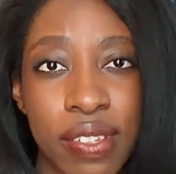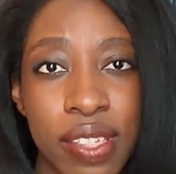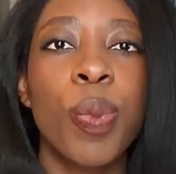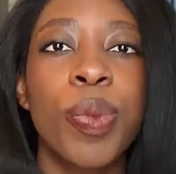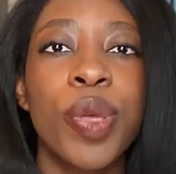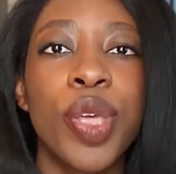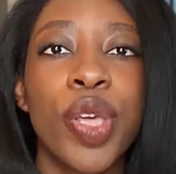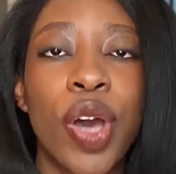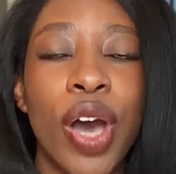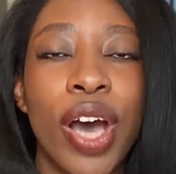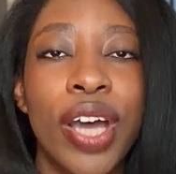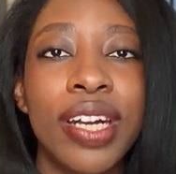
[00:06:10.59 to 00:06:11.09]

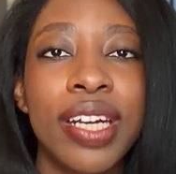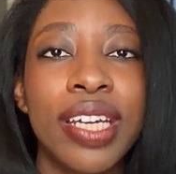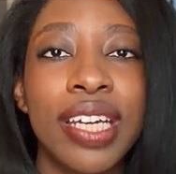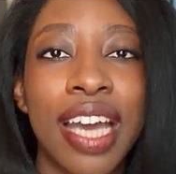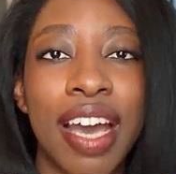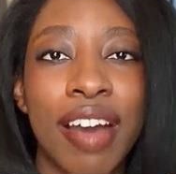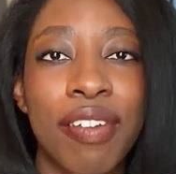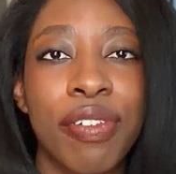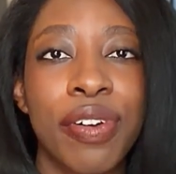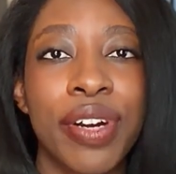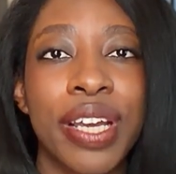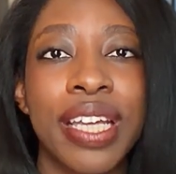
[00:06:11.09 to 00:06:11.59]
Beyond
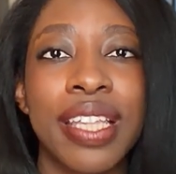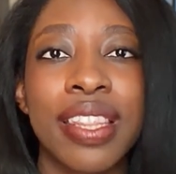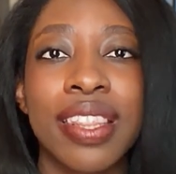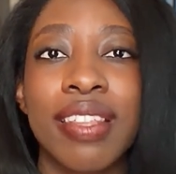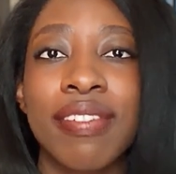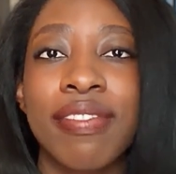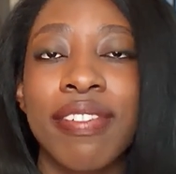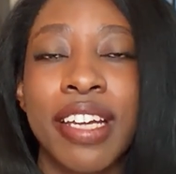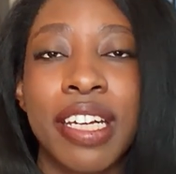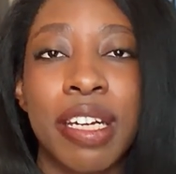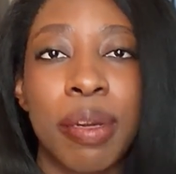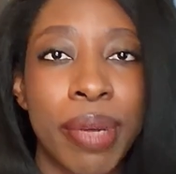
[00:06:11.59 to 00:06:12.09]
covering the
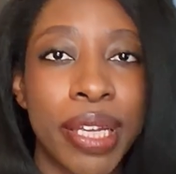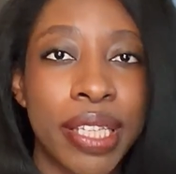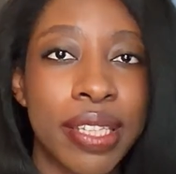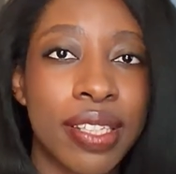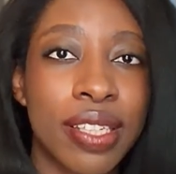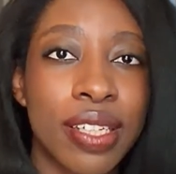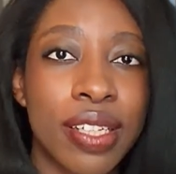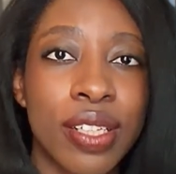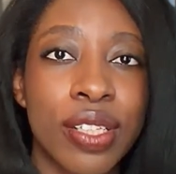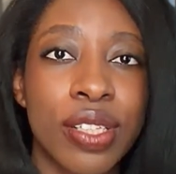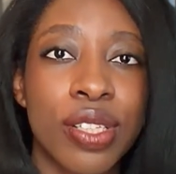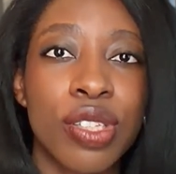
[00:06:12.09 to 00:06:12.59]

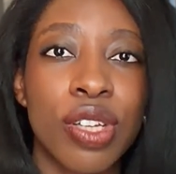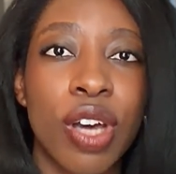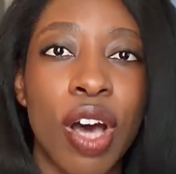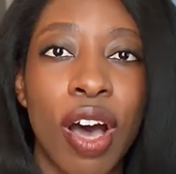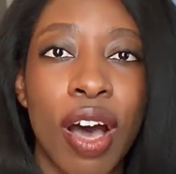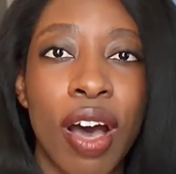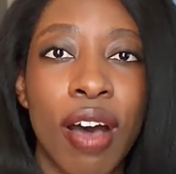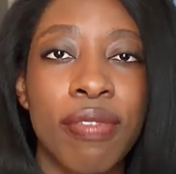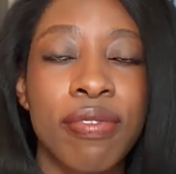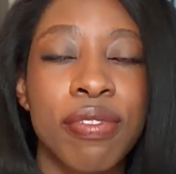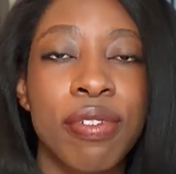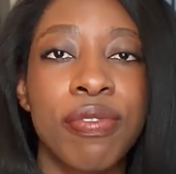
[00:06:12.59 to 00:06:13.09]
fundamentals
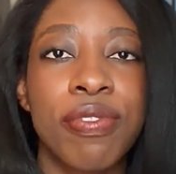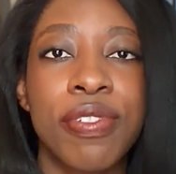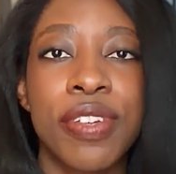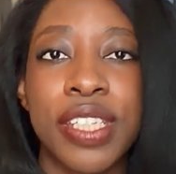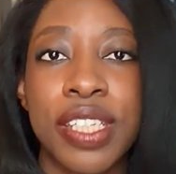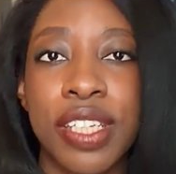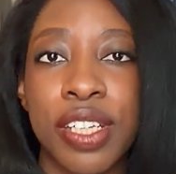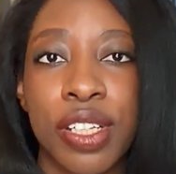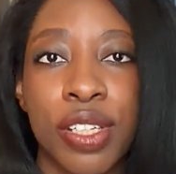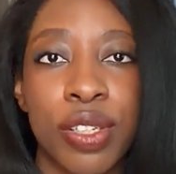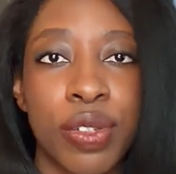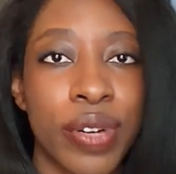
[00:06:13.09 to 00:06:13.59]
of
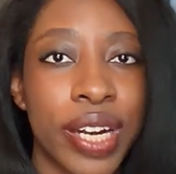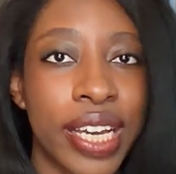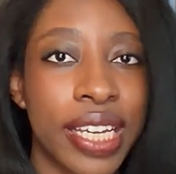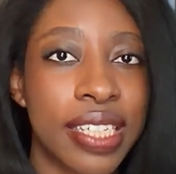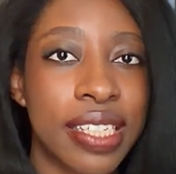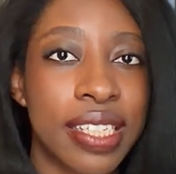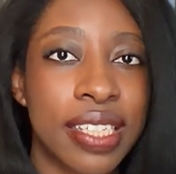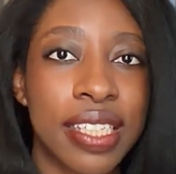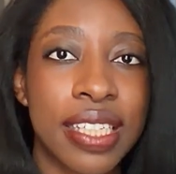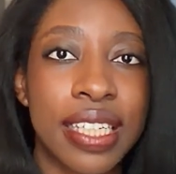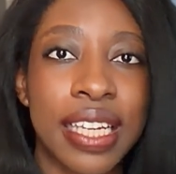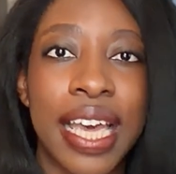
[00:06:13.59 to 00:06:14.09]
physical rest,
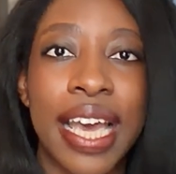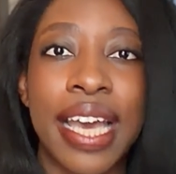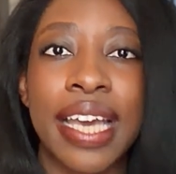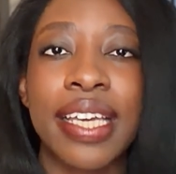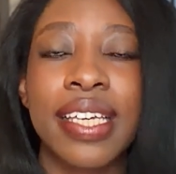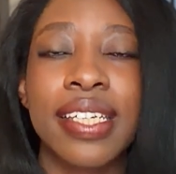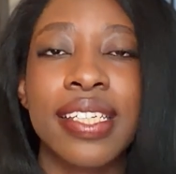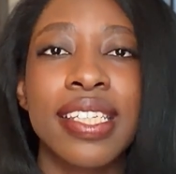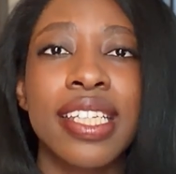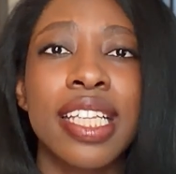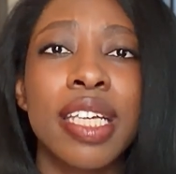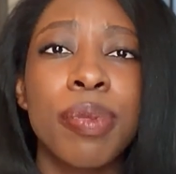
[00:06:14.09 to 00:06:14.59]
like
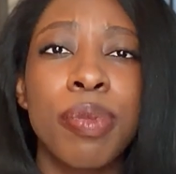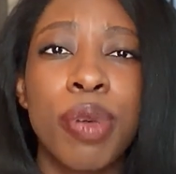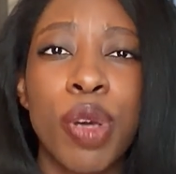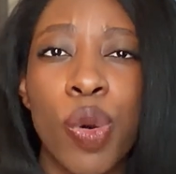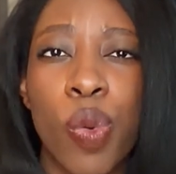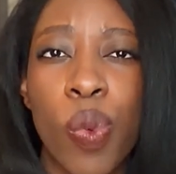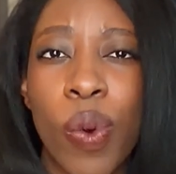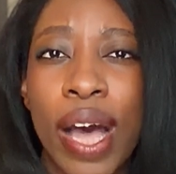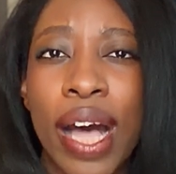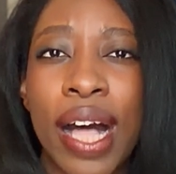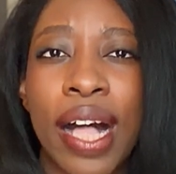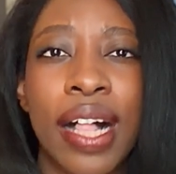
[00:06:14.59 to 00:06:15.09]
sleeping
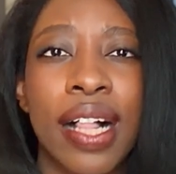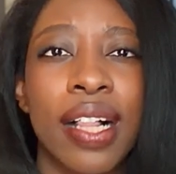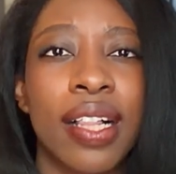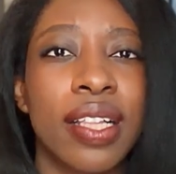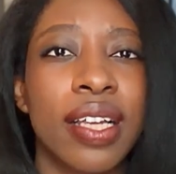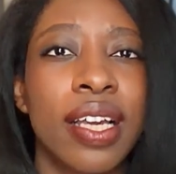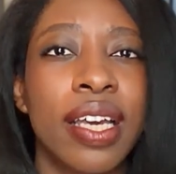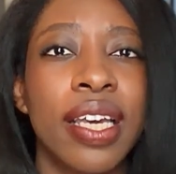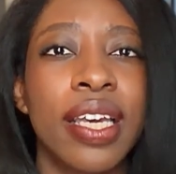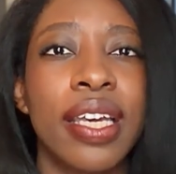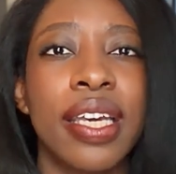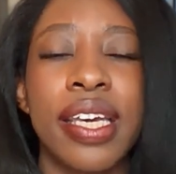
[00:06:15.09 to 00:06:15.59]
well,
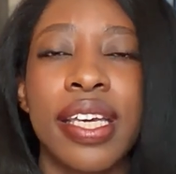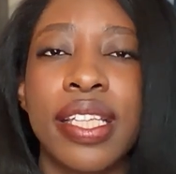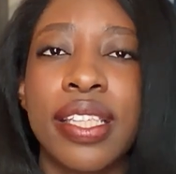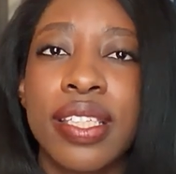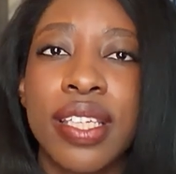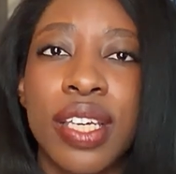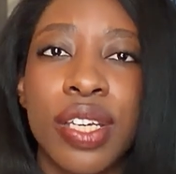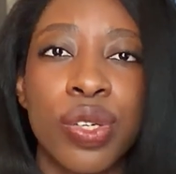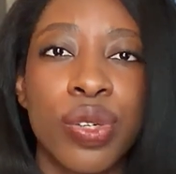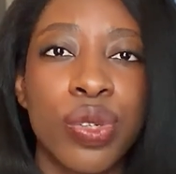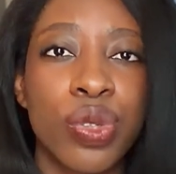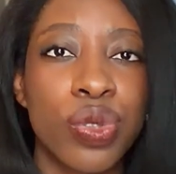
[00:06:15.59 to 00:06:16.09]

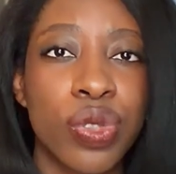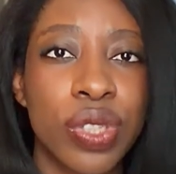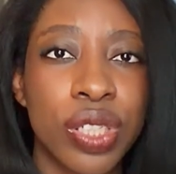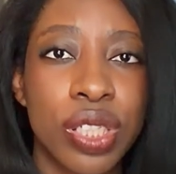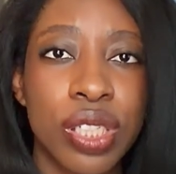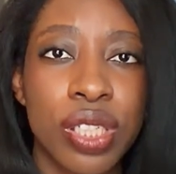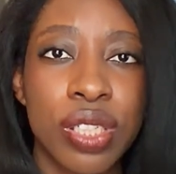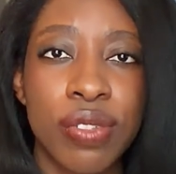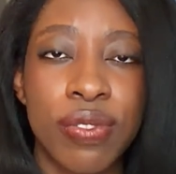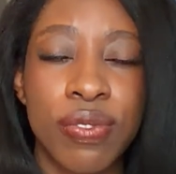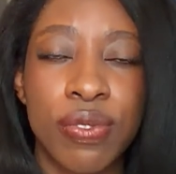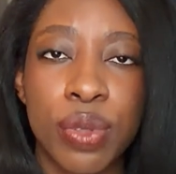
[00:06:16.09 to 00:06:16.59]
eating
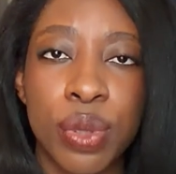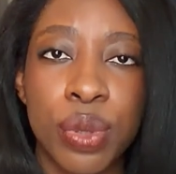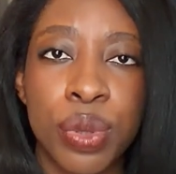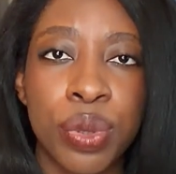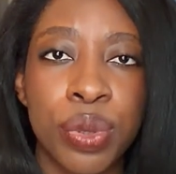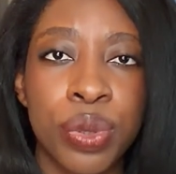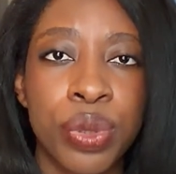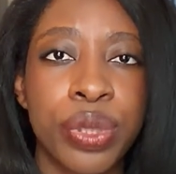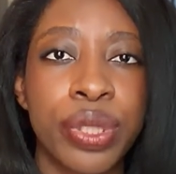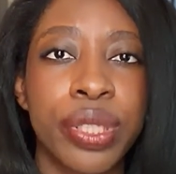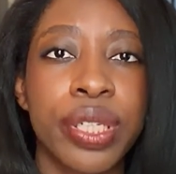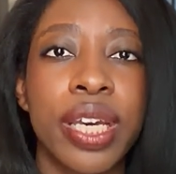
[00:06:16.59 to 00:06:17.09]
nutritious
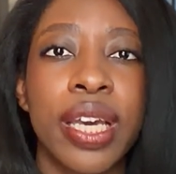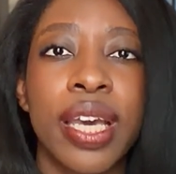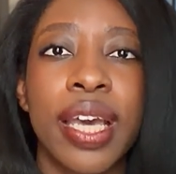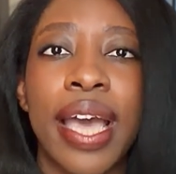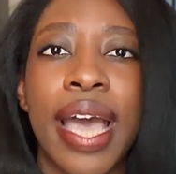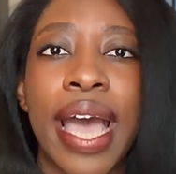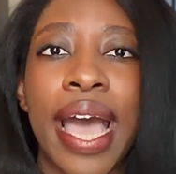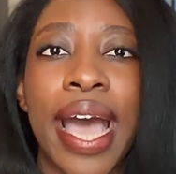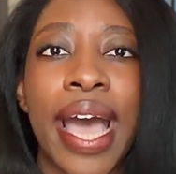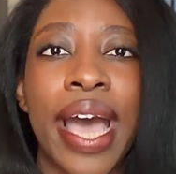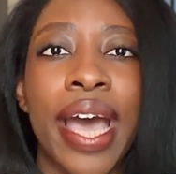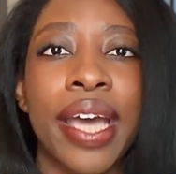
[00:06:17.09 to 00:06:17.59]
food,
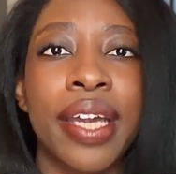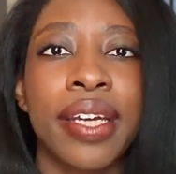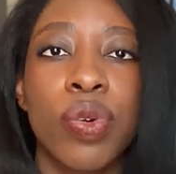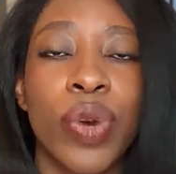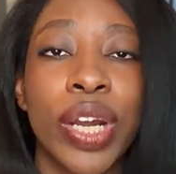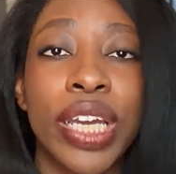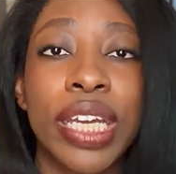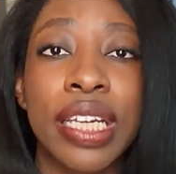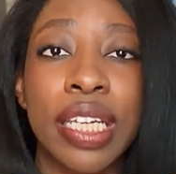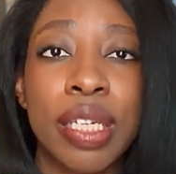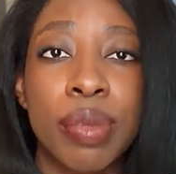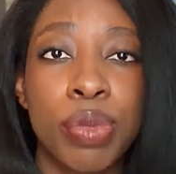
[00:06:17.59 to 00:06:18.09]
and
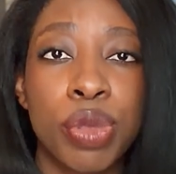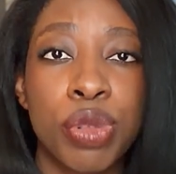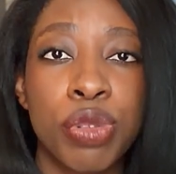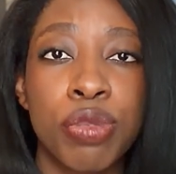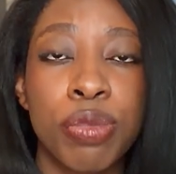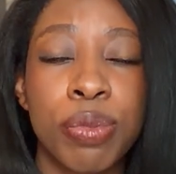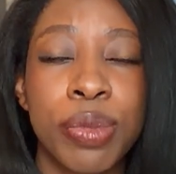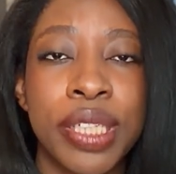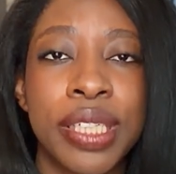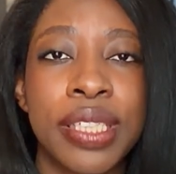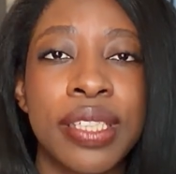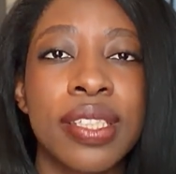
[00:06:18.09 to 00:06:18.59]
regular
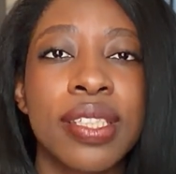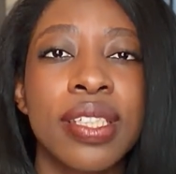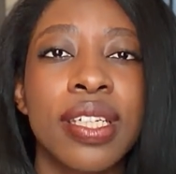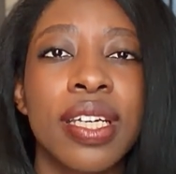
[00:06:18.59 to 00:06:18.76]
movement,